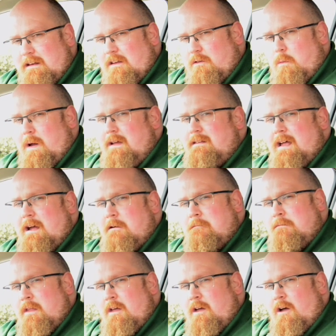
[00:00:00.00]
its way
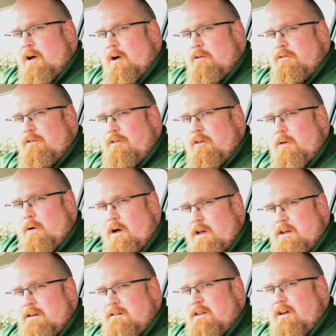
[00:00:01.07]
down onto
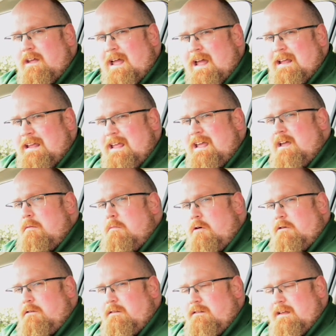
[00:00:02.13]
Hyundai and Kia
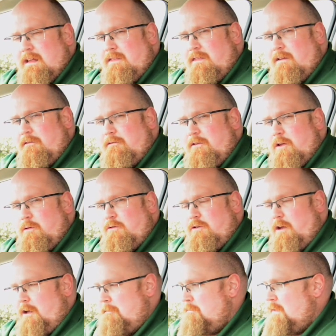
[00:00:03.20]
models in the
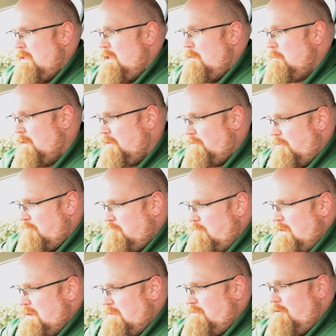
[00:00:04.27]
future, because I
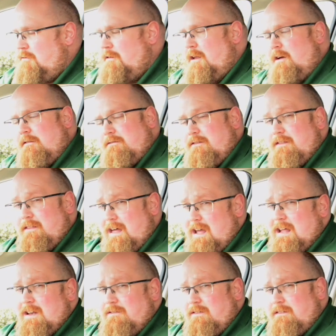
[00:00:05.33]
really do love
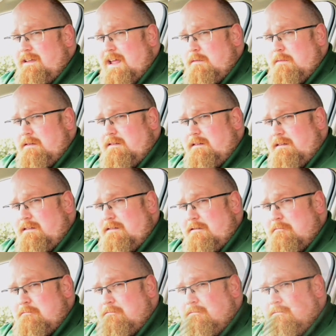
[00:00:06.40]
that infotainment
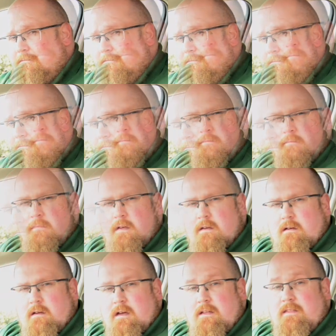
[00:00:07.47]
system.
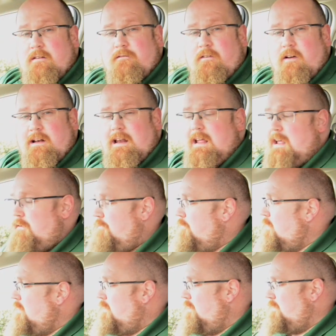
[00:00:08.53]
Then finally, in
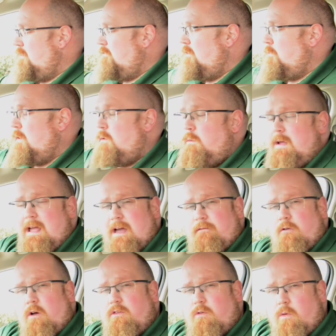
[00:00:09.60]
front of the steering wheel, we have
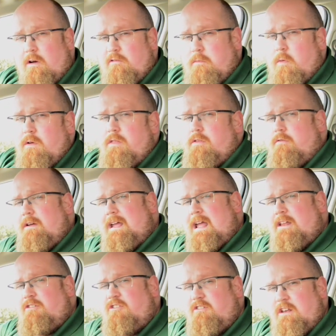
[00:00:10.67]
got a
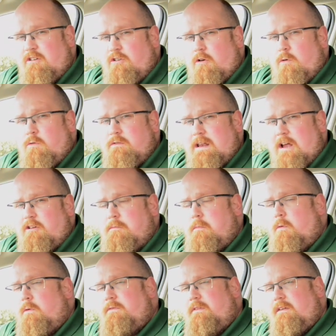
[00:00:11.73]
12.3-inch digital
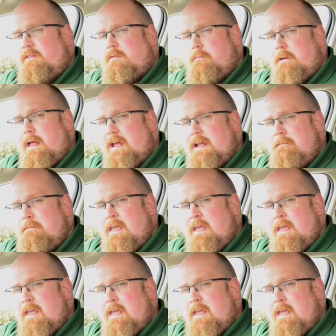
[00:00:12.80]
dashboard display,